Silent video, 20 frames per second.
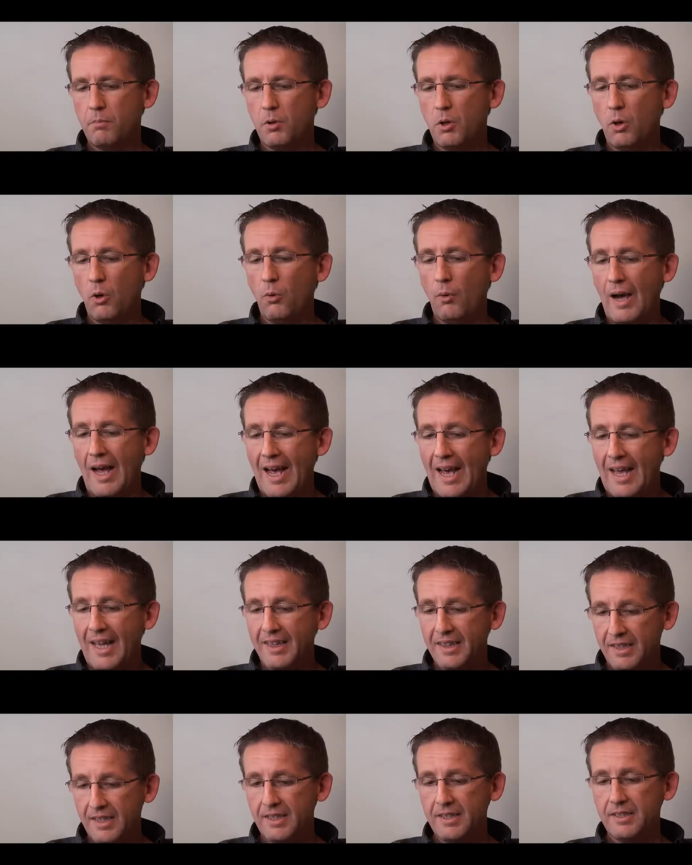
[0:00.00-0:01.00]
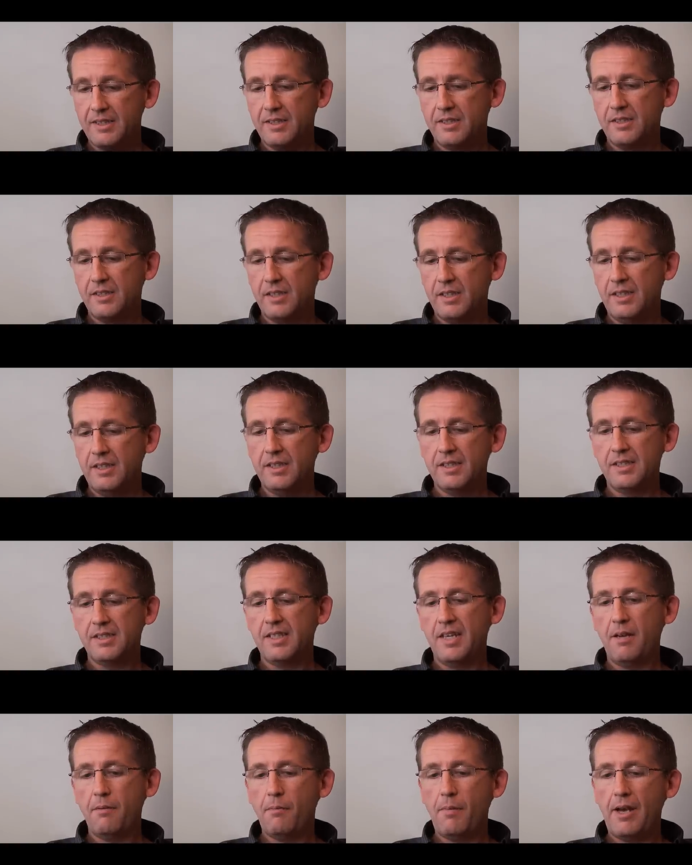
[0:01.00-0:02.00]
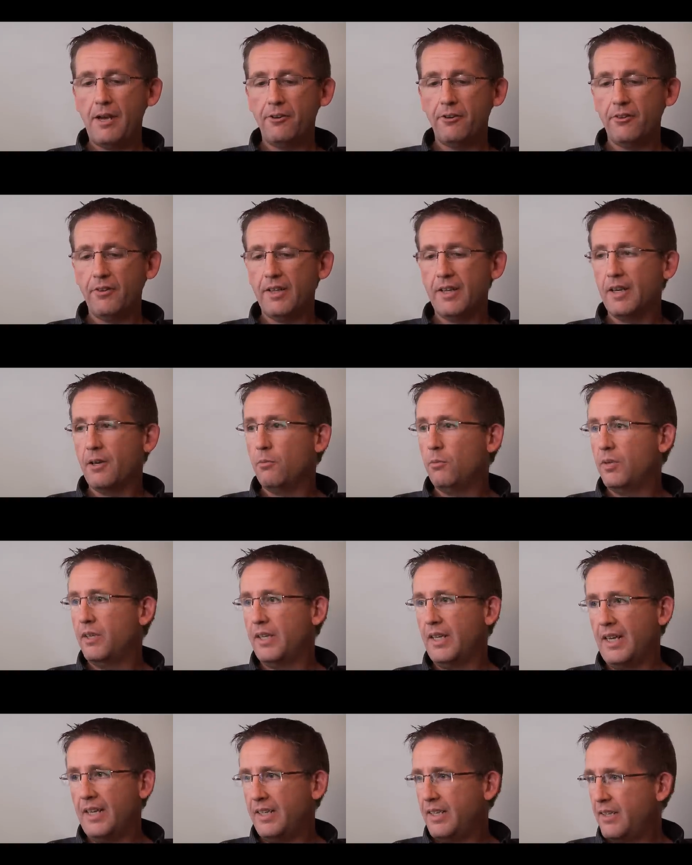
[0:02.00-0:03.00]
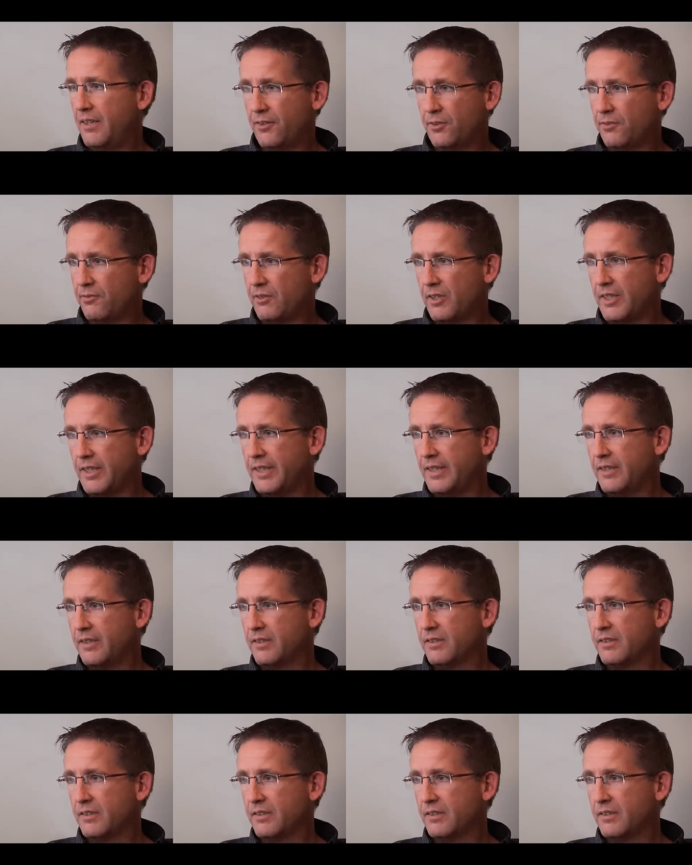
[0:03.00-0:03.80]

go at this in the same manner that I would any other reading,